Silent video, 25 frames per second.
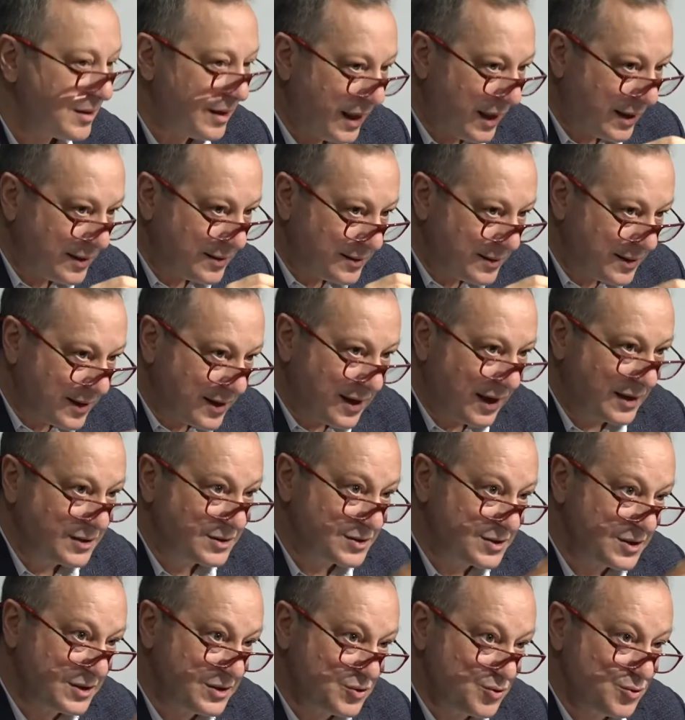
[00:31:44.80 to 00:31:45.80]
And the
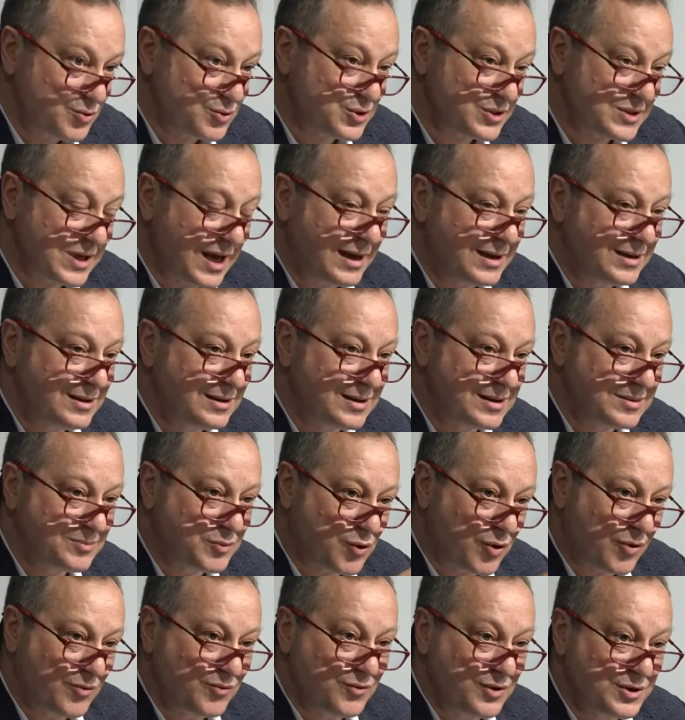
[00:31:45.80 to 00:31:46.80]
countries who signed the
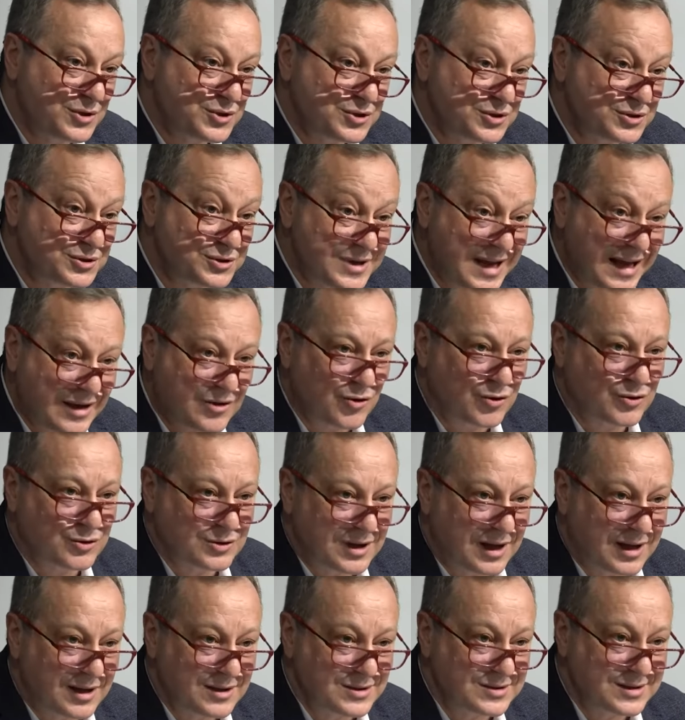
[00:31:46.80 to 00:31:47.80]
convention
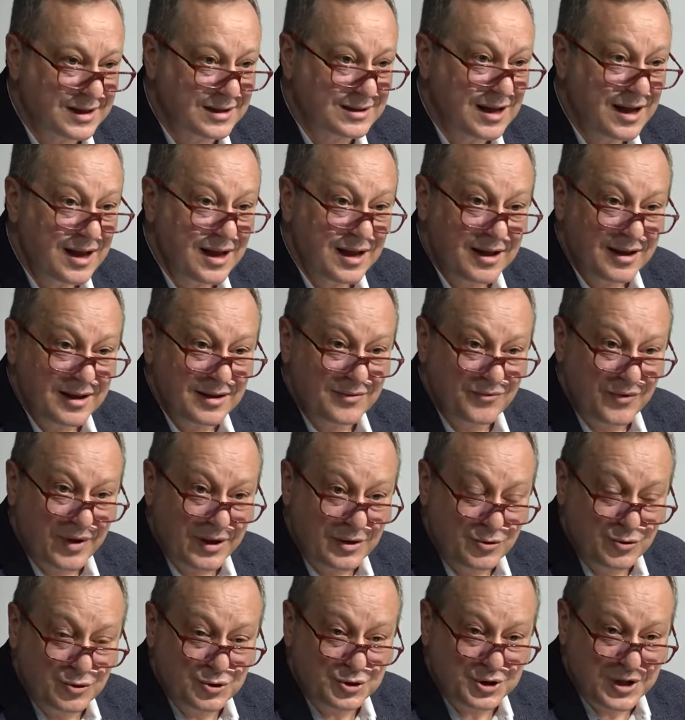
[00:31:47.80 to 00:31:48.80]
recognized that
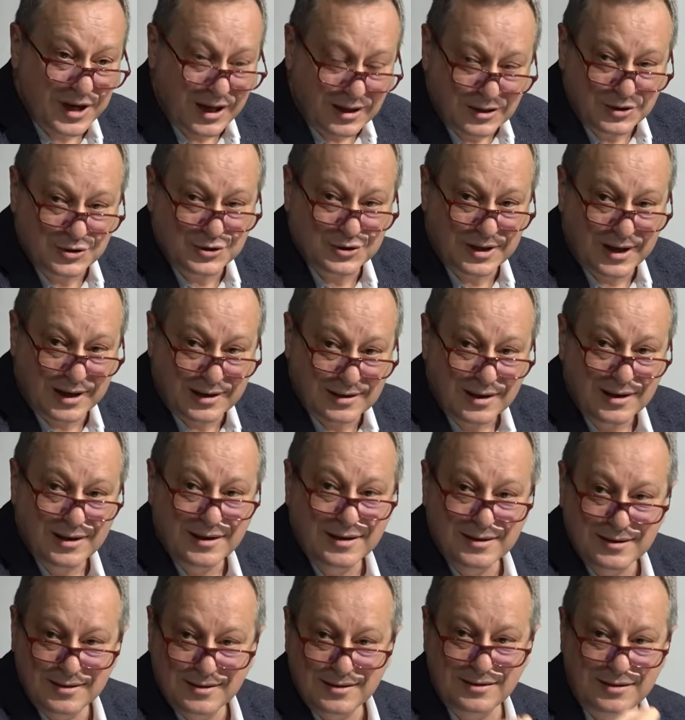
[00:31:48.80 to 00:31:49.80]
when you challenge that,
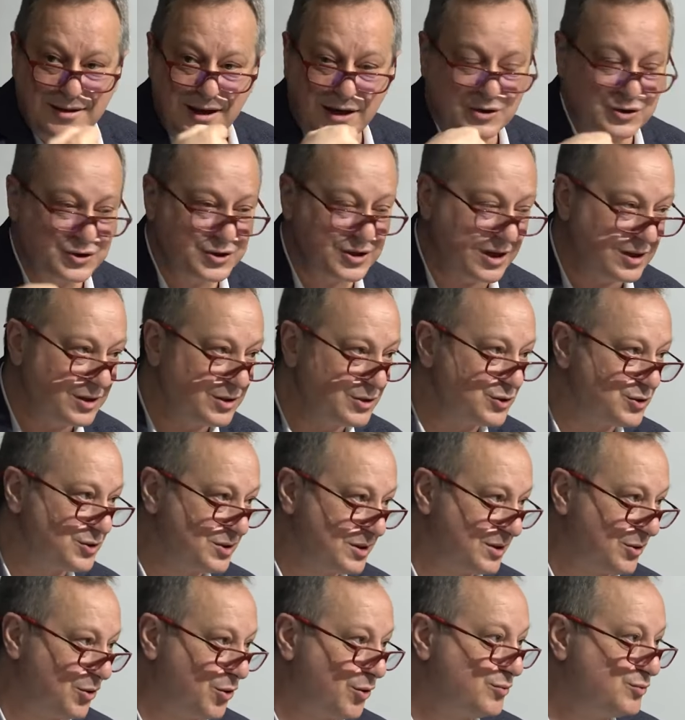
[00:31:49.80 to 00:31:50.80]
they challenge
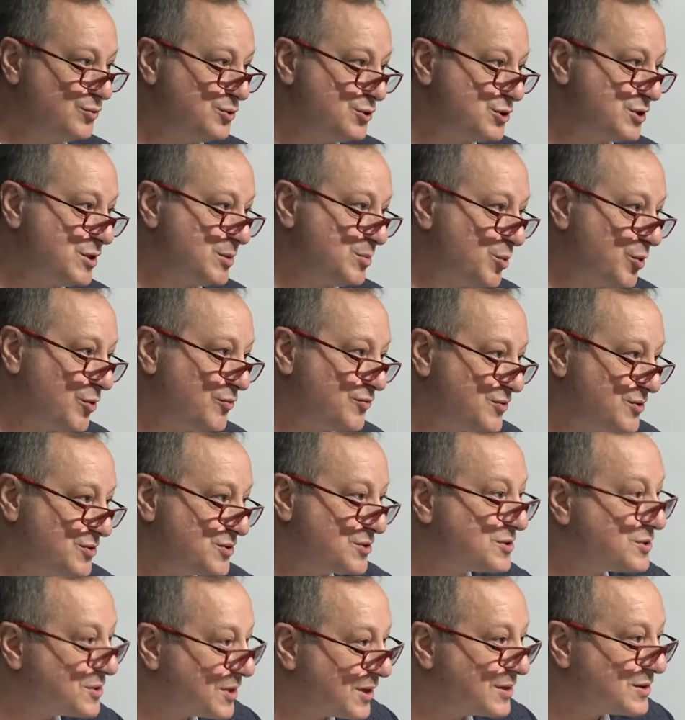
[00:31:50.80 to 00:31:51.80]
the ownership of the
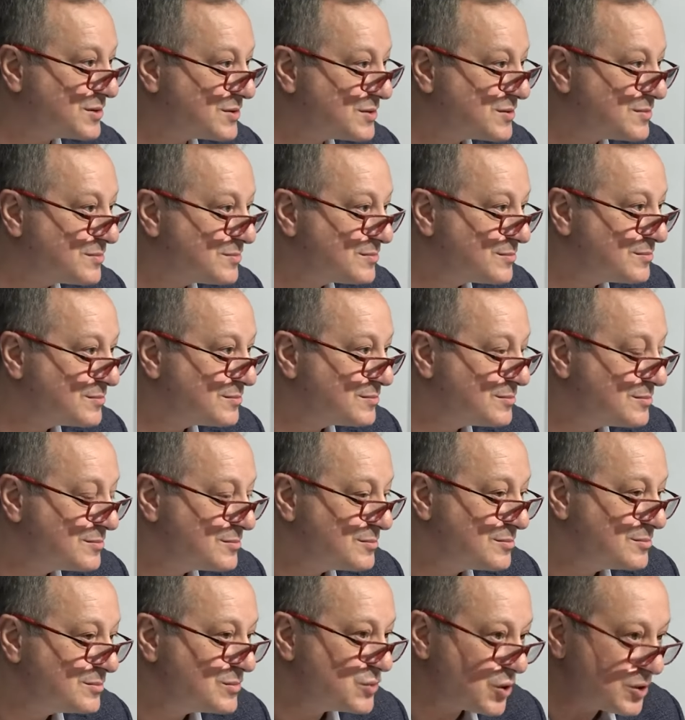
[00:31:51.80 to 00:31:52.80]
straits.
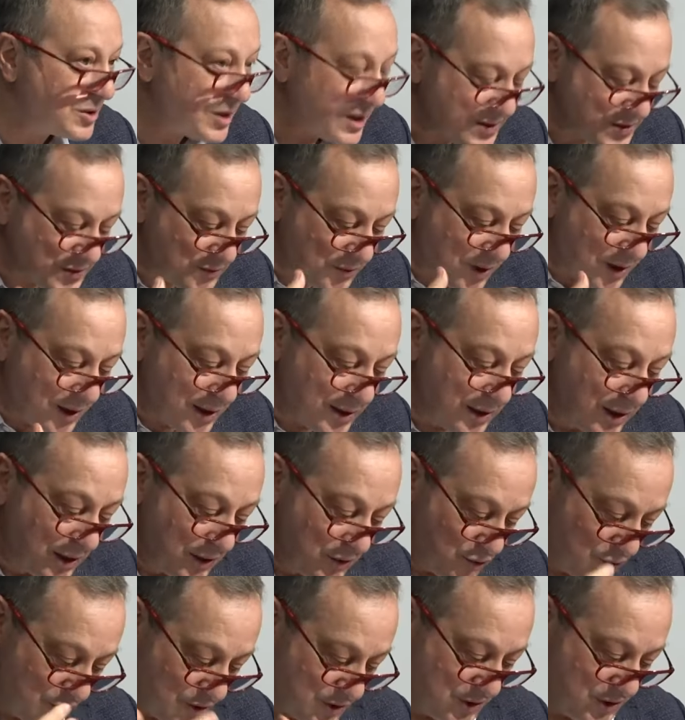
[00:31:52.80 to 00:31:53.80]
So that's why
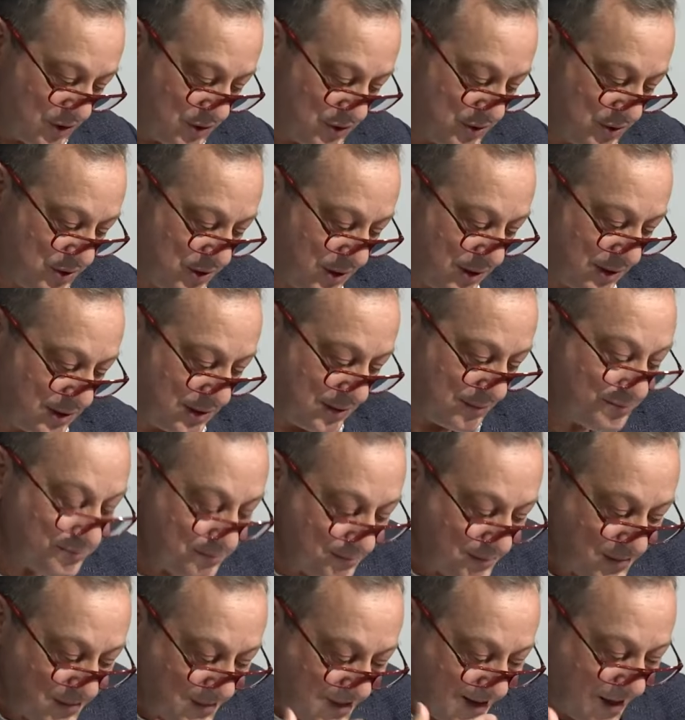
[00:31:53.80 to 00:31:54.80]
Turkey is still
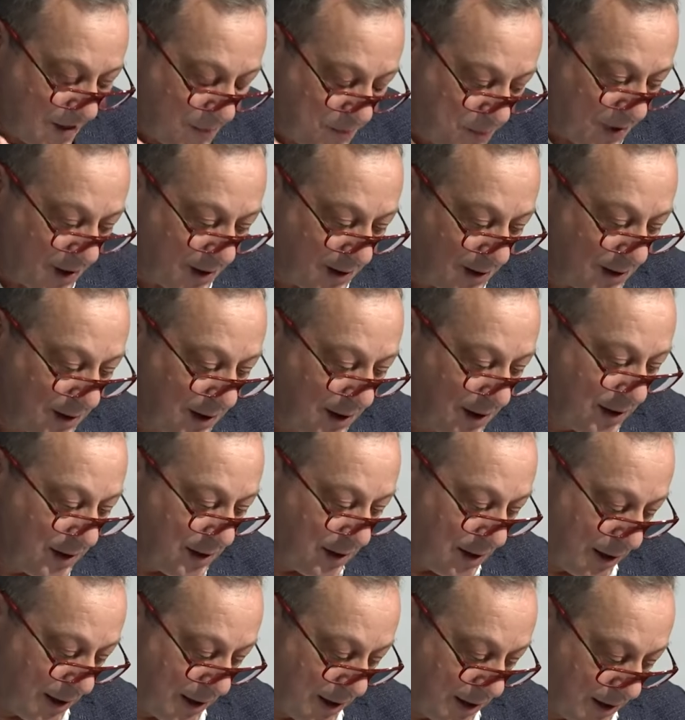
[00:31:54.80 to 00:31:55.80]
keeping
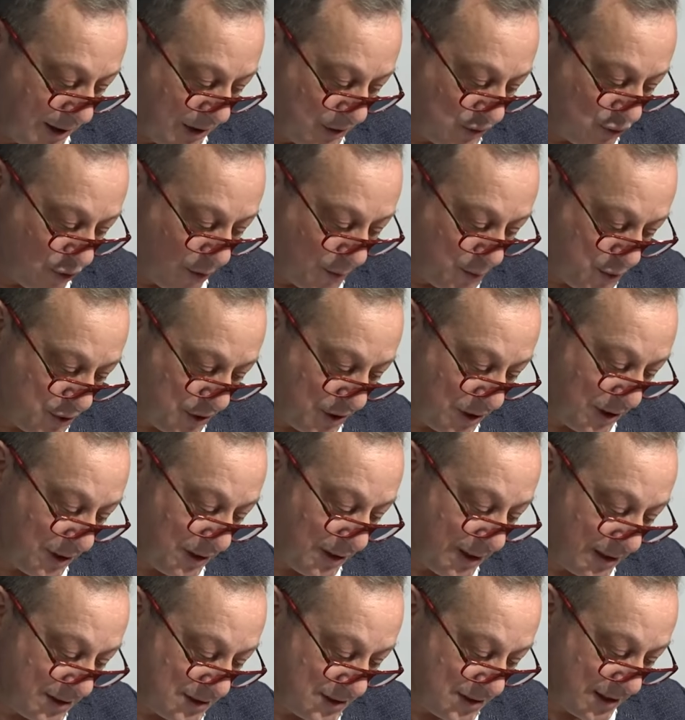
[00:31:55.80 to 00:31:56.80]
its option in
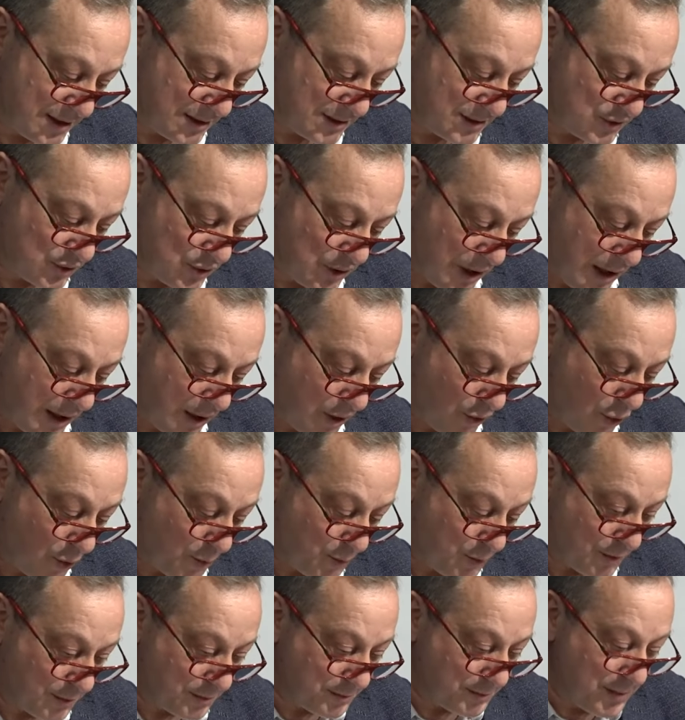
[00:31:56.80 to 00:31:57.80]
that sense
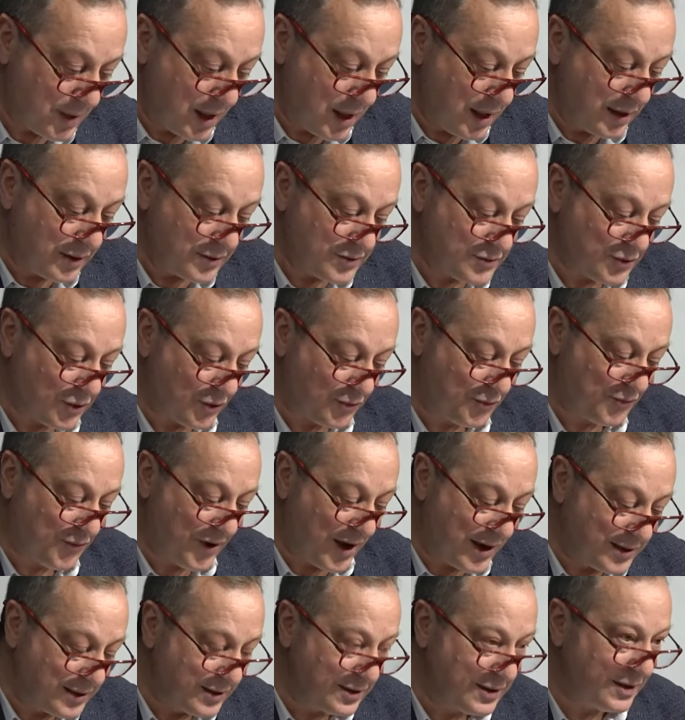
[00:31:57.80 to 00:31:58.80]
open. So
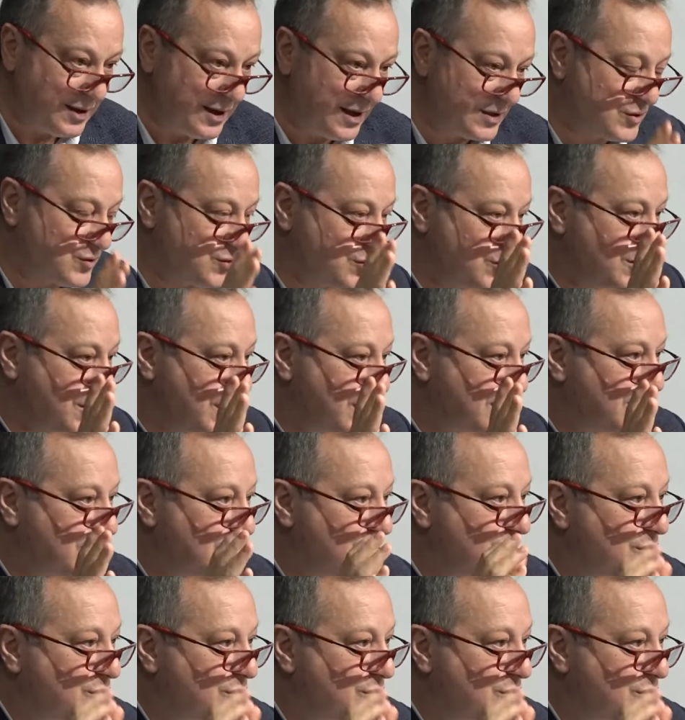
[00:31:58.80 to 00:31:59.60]
finally, let's look at the